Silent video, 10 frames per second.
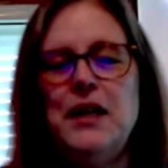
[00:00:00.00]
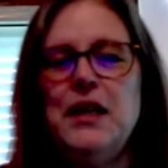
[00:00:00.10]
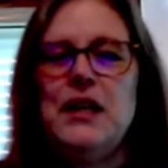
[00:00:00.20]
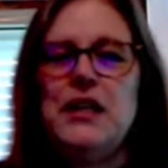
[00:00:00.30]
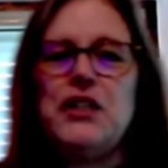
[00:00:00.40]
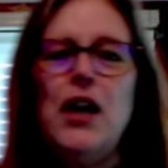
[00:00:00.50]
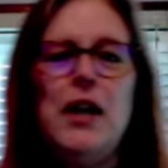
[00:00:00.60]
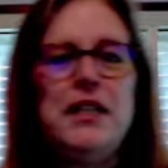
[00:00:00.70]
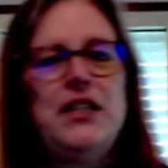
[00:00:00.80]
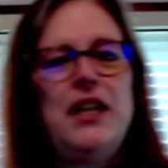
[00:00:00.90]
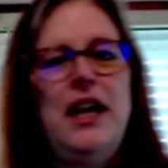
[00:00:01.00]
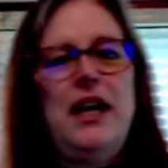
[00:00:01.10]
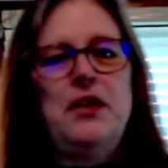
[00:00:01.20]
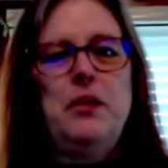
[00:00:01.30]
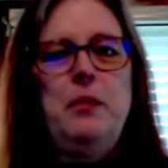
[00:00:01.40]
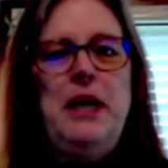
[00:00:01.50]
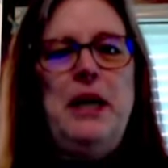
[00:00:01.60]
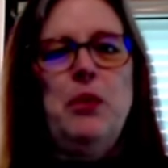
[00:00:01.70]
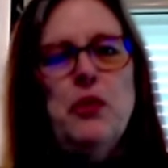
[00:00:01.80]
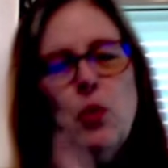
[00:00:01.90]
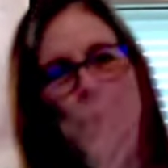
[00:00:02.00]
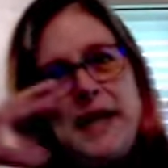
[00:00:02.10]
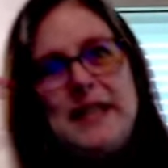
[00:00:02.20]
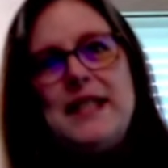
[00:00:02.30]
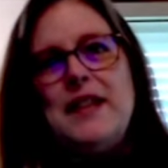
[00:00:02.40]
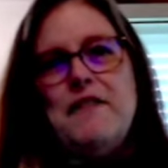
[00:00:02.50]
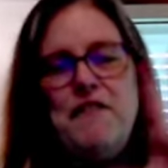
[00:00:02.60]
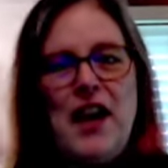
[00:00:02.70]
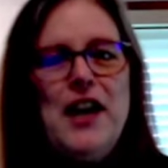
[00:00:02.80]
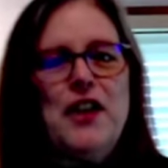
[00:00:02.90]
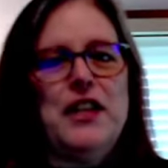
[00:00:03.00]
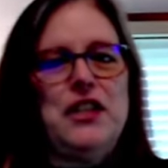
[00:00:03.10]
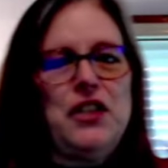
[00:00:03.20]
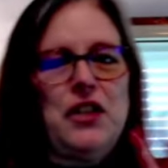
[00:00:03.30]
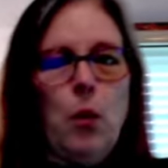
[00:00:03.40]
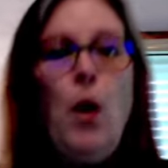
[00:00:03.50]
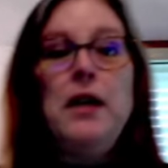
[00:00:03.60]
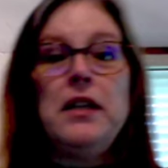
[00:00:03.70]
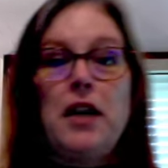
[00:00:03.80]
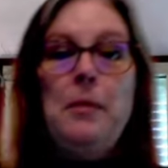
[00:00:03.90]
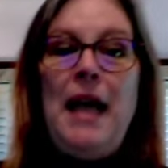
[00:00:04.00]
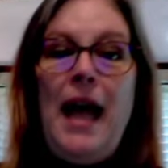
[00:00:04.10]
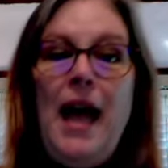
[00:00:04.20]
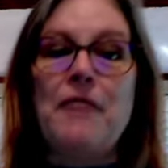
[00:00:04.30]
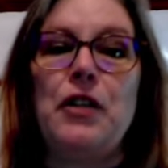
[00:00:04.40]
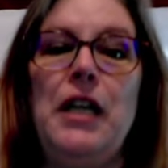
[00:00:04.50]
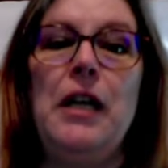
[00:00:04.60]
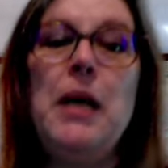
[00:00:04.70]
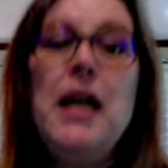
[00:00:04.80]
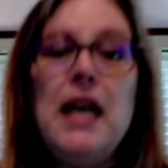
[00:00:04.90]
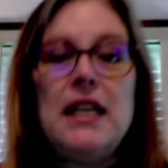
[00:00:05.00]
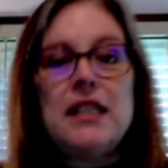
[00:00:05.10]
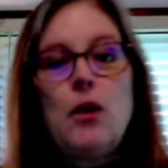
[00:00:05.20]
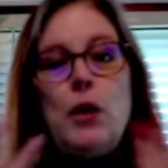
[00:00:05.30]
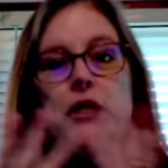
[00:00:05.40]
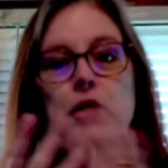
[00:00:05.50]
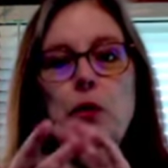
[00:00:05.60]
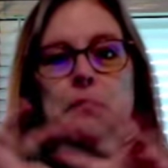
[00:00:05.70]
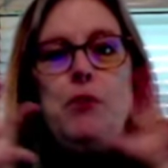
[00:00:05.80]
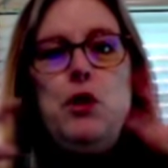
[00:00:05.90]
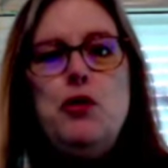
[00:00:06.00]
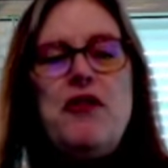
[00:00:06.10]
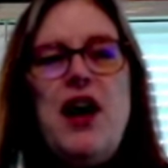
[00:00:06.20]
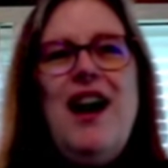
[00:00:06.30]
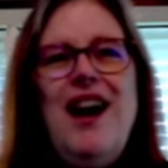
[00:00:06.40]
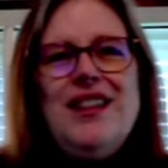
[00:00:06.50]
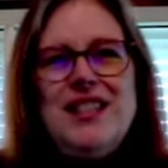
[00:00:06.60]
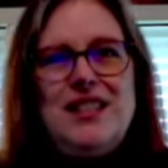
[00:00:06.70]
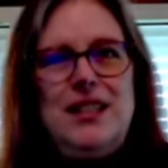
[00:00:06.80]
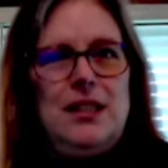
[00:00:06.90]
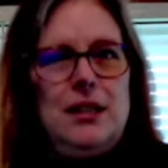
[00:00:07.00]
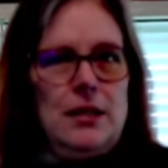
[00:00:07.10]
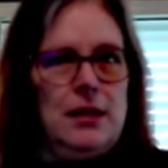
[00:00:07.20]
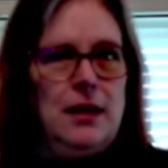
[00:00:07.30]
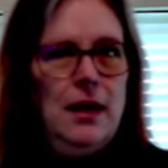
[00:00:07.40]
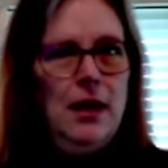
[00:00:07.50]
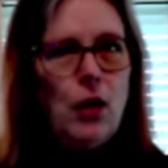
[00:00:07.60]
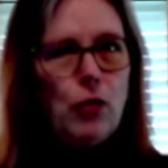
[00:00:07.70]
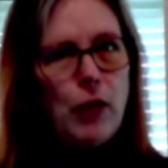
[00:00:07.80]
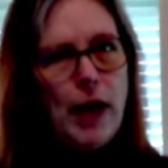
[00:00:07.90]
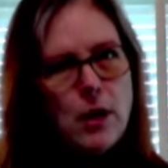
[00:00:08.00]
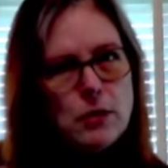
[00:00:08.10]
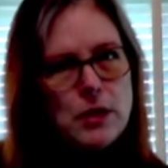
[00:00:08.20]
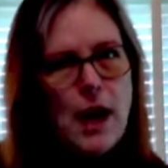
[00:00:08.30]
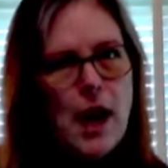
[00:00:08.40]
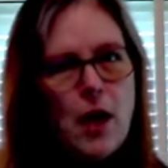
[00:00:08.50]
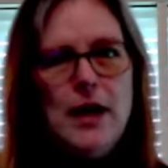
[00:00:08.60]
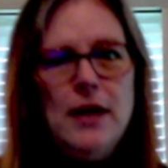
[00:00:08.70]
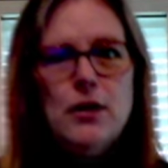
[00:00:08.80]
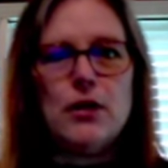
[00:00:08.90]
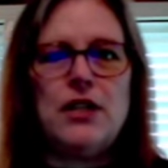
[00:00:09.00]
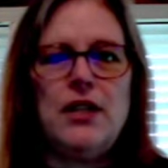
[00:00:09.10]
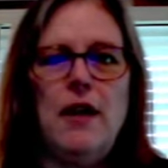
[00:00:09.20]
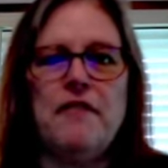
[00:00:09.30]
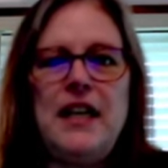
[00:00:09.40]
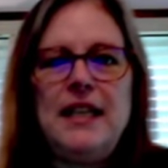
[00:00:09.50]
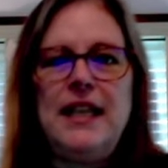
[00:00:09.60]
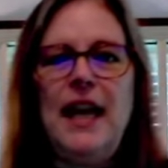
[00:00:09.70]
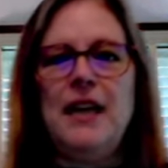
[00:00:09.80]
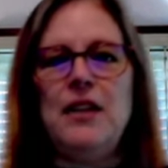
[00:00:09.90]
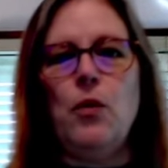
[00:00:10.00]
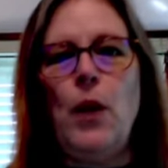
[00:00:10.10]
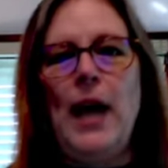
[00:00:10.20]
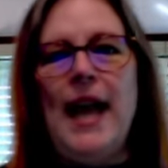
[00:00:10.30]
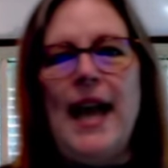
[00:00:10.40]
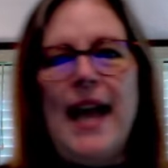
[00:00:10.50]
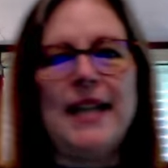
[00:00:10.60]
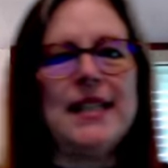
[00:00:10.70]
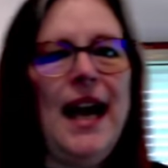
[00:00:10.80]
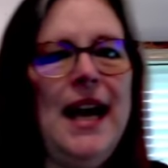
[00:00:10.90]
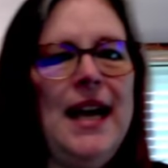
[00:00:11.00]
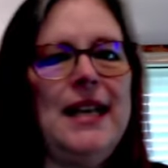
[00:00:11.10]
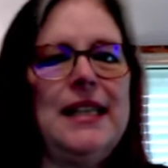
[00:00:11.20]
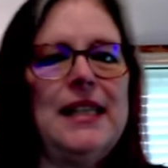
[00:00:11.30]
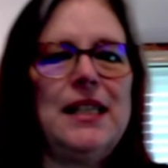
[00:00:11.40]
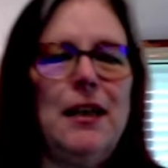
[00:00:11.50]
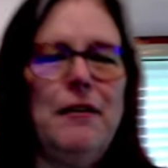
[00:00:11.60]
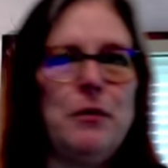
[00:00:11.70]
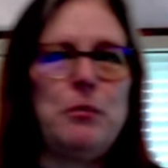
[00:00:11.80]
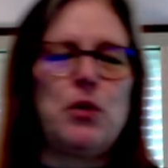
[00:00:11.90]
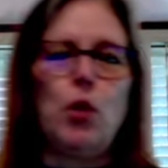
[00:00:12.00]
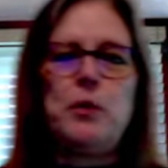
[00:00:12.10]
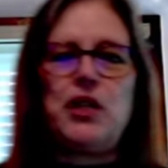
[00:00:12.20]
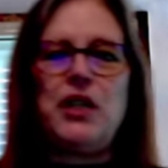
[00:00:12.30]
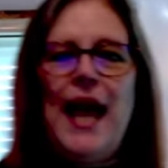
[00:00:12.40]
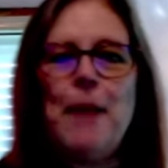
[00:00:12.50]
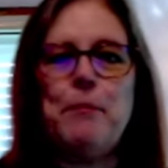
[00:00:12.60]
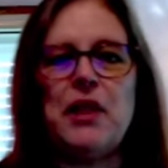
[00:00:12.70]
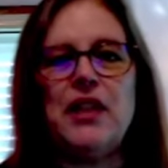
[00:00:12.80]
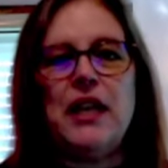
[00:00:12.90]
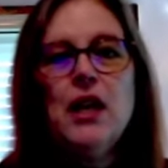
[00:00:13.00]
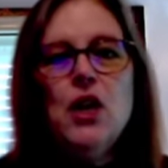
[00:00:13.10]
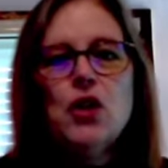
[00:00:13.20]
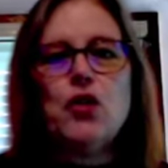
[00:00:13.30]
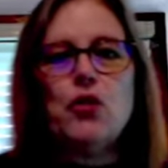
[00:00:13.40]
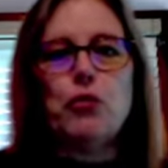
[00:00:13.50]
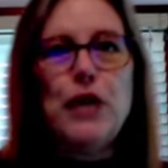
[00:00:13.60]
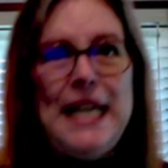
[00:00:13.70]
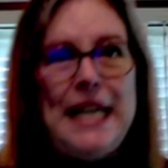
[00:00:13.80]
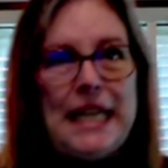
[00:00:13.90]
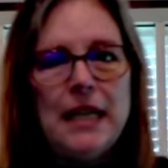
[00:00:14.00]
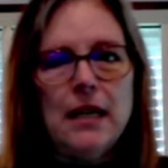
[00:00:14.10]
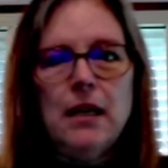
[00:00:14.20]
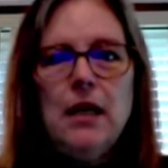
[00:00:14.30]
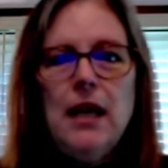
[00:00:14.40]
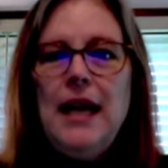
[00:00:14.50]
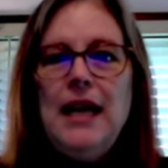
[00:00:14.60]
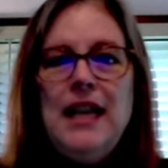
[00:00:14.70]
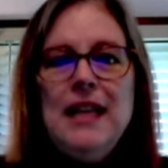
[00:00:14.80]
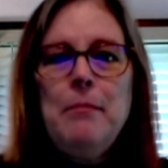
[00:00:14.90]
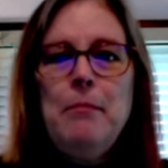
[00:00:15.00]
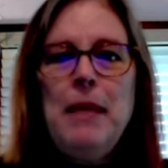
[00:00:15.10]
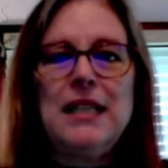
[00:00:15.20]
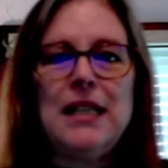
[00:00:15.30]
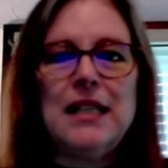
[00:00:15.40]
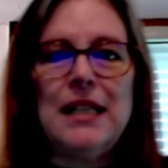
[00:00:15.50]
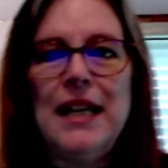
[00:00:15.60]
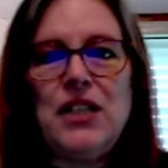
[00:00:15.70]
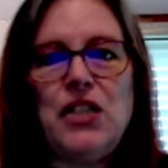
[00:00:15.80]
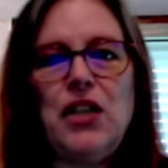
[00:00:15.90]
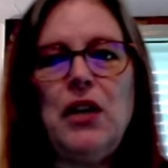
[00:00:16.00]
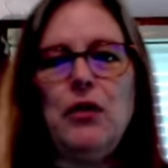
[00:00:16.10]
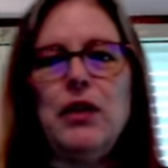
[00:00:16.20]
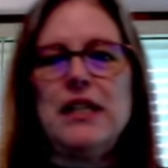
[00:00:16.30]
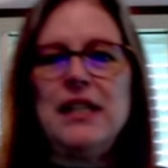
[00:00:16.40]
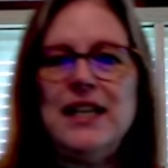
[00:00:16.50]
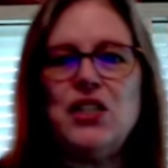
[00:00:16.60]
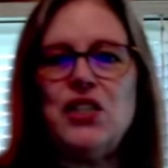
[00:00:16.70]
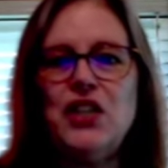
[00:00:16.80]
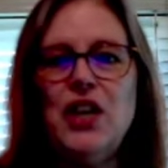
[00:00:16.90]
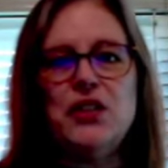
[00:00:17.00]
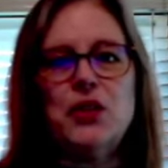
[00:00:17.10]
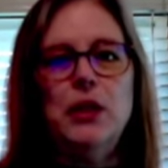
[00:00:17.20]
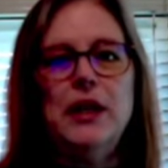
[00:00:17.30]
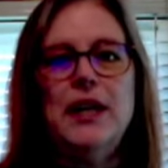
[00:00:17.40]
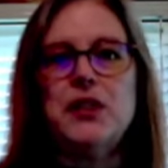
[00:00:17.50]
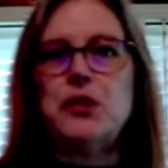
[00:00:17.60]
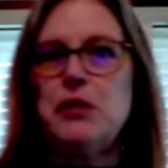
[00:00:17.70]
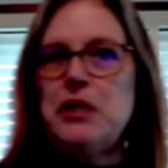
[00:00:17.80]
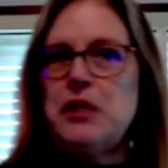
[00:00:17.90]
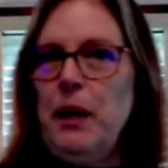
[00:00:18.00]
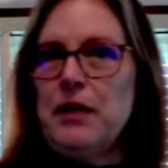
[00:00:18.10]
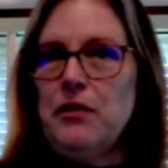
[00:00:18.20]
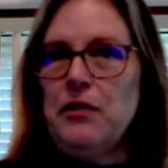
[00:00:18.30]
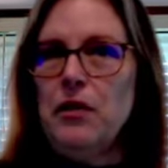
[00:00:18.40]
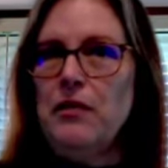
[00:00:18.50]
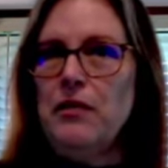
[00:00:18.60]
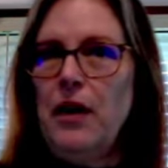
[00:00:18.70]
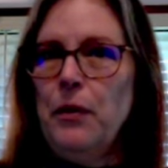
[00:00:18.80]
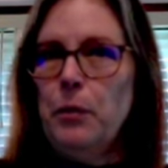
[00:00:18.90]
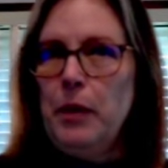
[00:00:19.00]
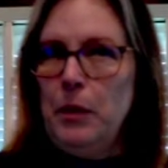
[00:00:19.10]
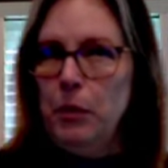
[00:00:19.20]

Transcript: John is saying to the people, the wind and the fire, that the one coming after him is going to remove husks around our inner self that get in the way anxiety, self absorption, apathy, greed Anything that makes us less generous, less just, or less respectful of other people.